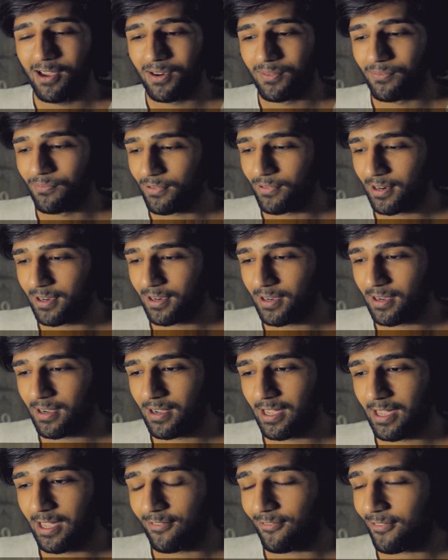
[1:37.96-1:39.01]
But
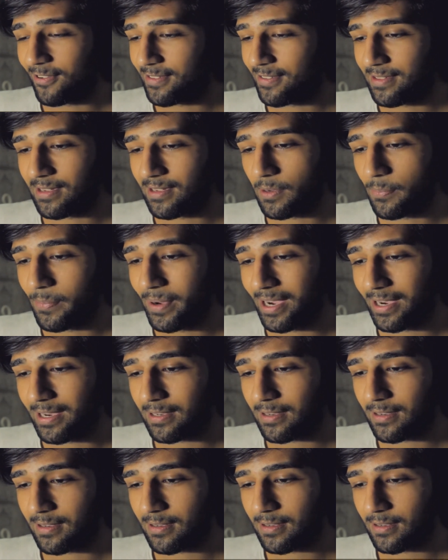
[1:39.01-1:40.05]
if I think
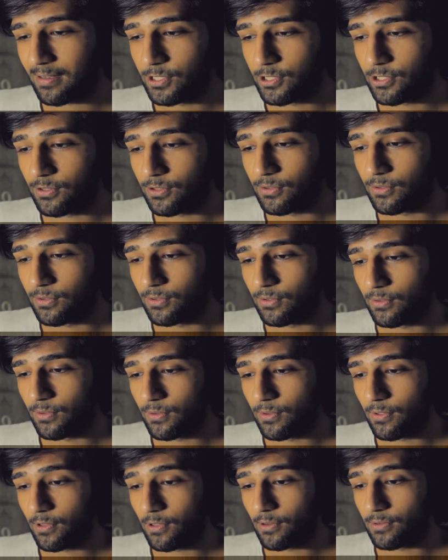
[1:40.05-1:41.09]
back
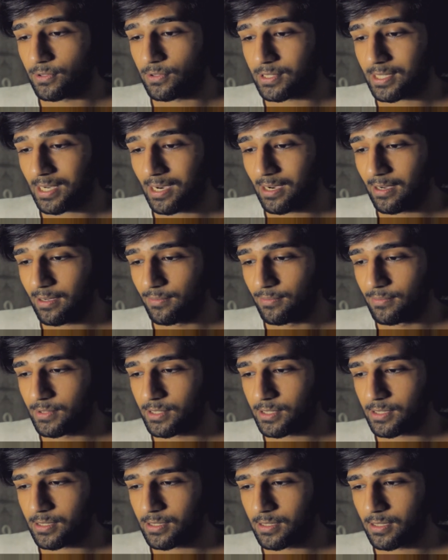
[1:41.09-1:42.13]
to those
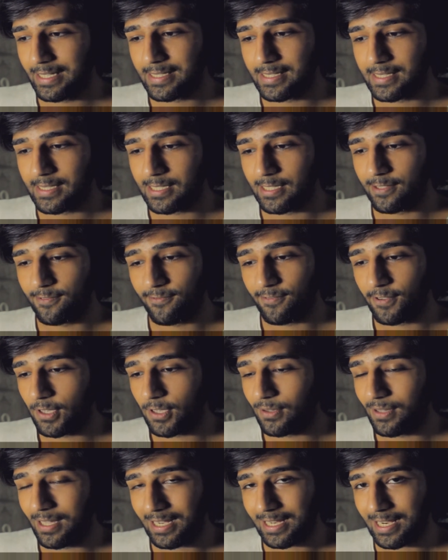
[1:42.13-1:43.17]
times, it didn't
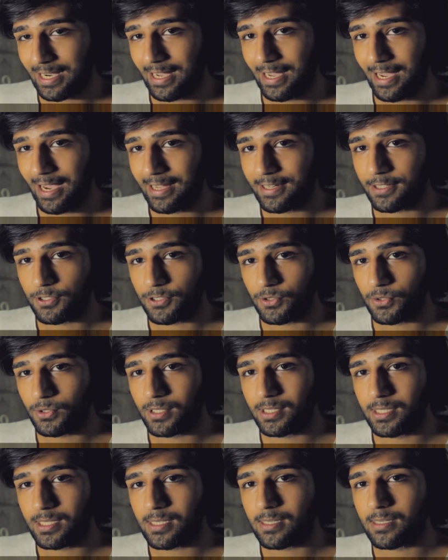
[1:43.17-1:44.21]
feel like I had a
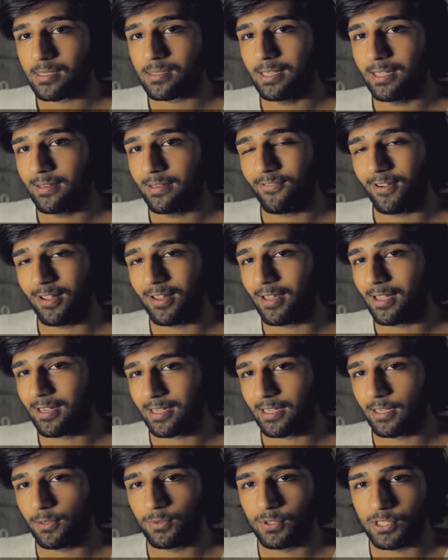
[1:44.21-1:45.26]
choice. It felt
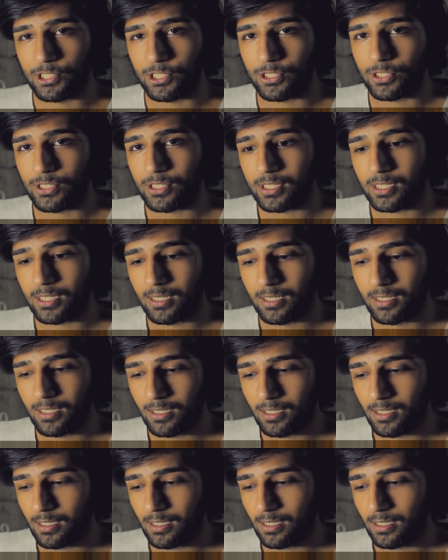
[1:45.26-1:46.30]
like it was just
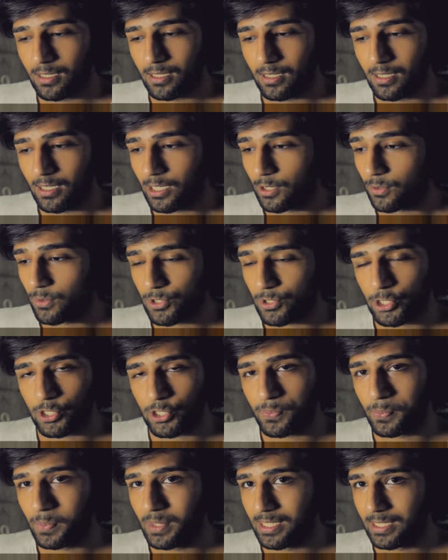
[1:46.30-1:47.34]

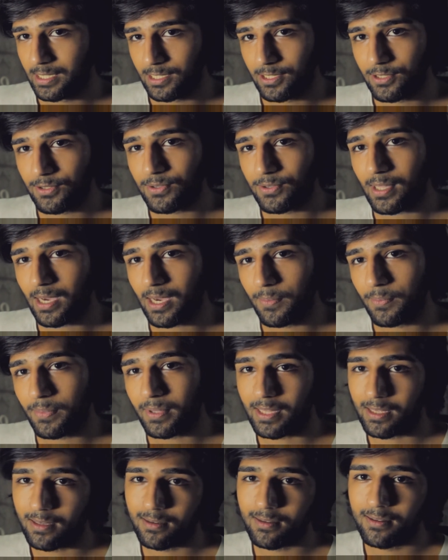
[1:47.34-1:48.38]
me to do that. But
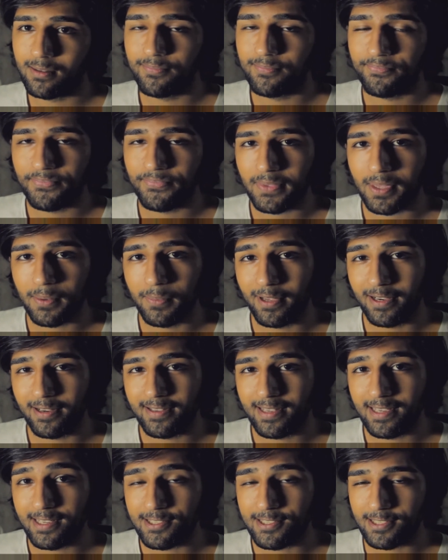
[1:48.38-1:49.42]
then
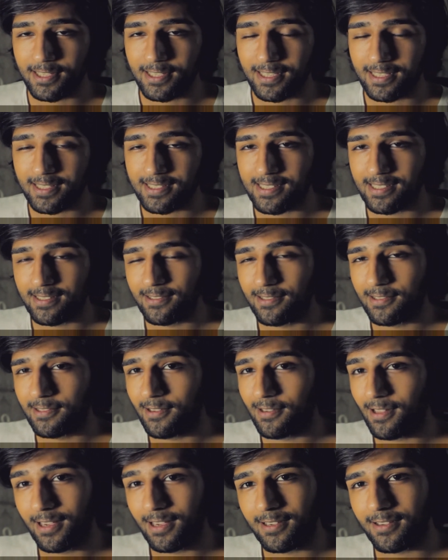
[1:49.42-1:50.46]
meditation kicks in and you're
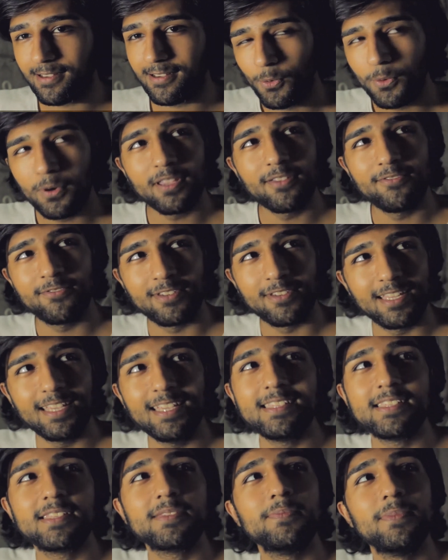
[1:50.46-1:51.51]
like, what even is